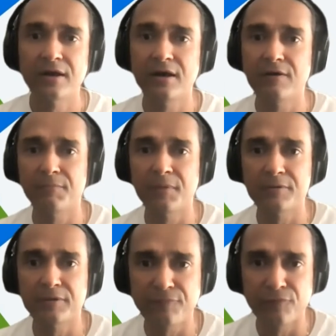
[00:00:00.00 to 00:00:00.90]
uh,
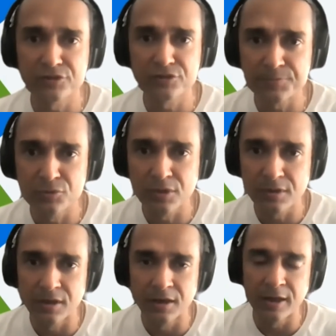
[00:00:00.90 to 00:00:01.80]
uh, The Four Steps to
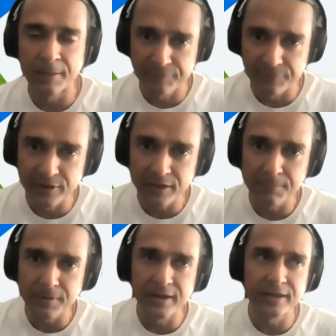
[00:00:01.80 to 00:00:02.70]
the Epiphany
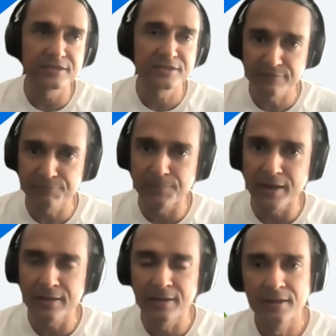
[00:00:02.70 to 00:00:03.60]
by Steve
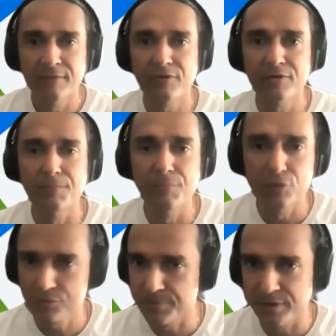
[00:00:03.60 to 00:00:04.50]
Blank. One of the
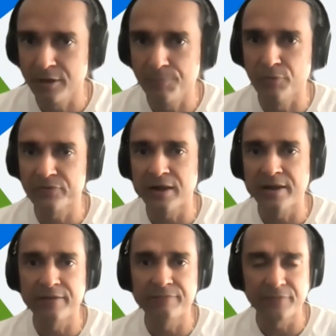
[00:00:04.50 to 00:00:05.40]
most brilliant books
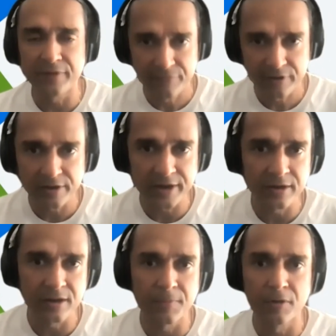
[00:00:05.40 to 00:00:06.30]
I have ever
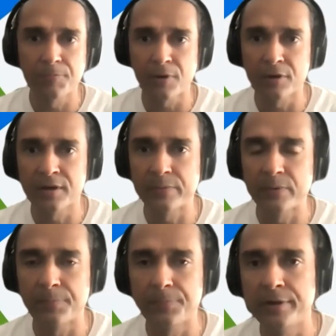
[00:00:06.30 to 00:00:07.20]
read about product
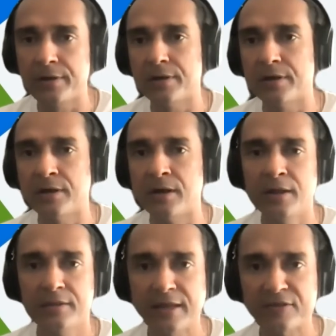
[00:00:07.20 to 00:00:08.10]
development.
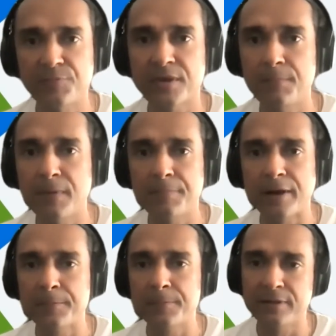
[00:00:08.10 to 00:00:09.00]
that's become my
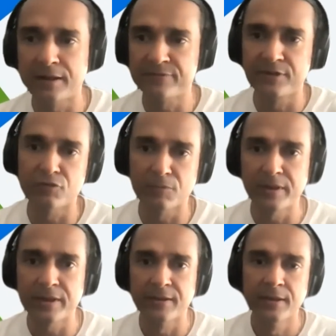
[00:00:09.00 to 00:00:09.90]
Bible that sits on
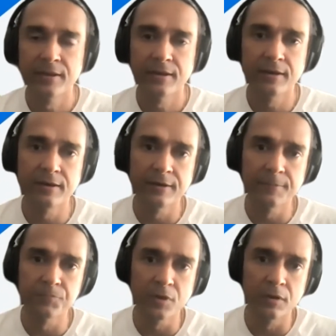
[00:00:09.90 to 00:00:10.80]
my
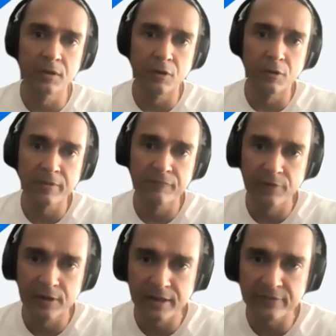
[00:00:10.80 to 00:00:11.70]
uh, uh, on my
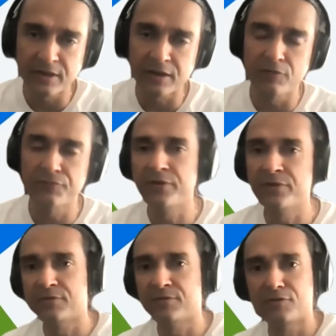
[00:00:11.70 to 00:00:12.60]
work desk at office. It